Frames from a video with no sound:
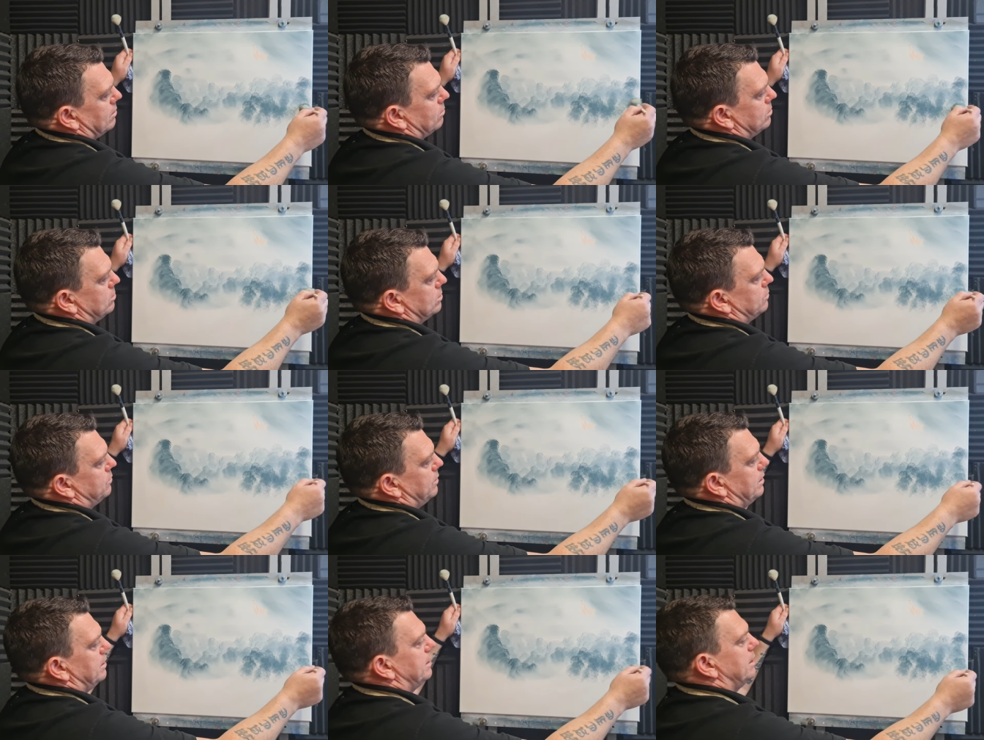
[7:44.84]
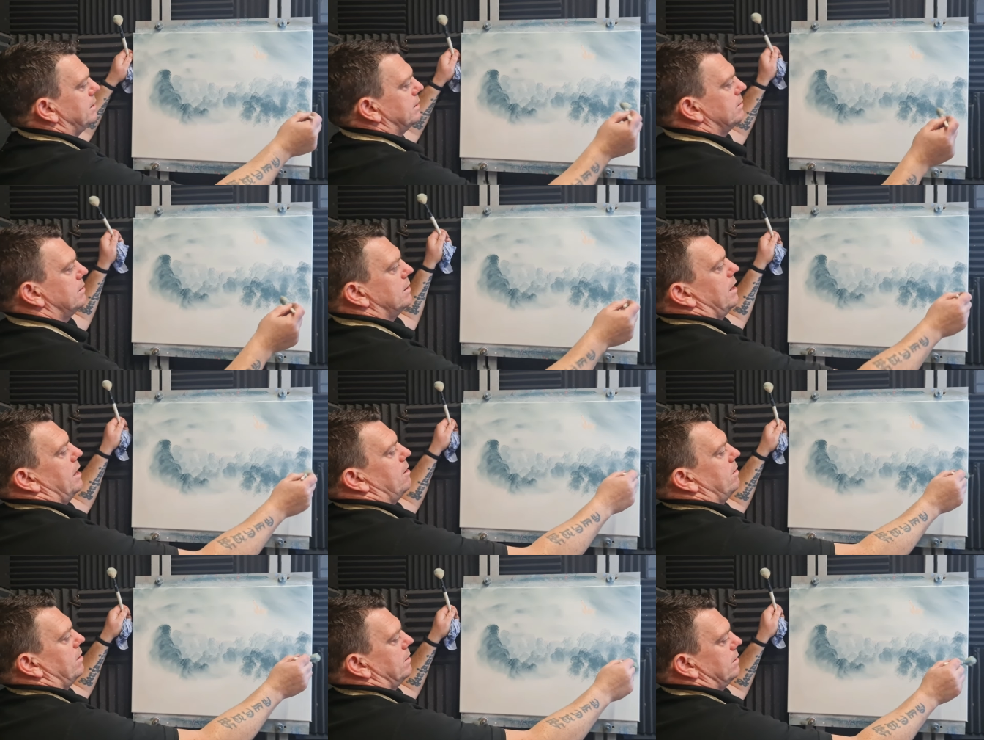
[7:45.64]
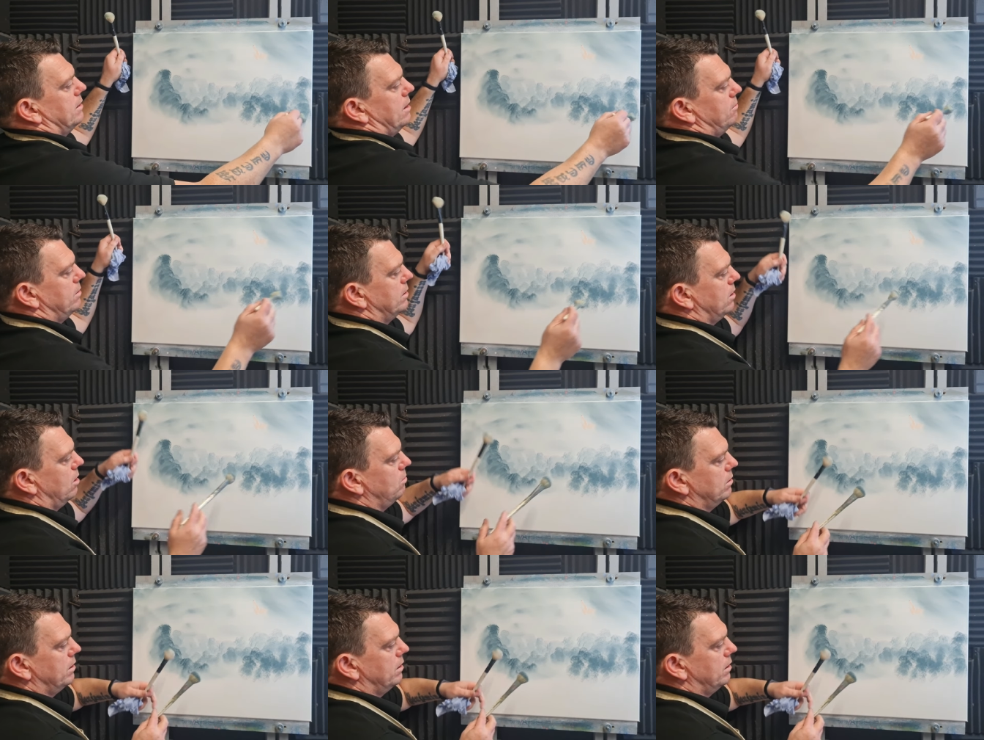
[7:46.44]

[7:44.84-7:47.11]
We'll just fill it in. There we go.